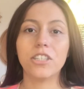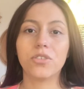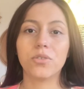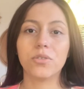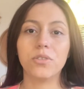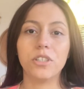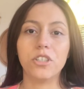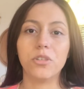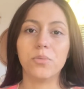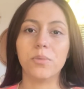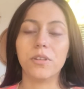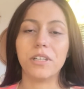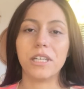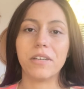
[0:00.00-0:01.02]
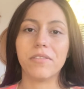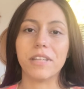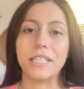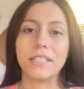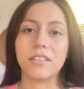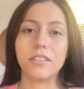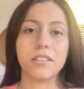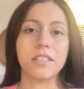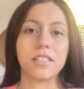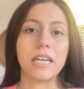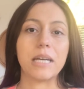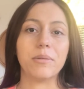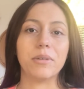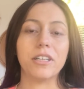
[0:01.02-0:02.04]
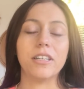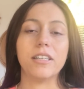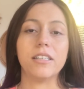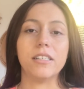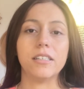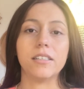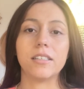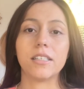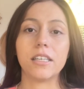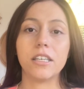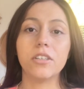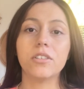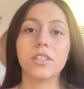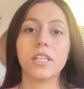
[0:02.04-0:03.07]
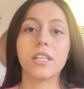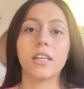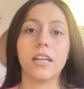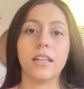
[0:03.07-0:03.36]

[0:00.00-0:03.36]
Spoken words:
truly do believe that psilocybin is healing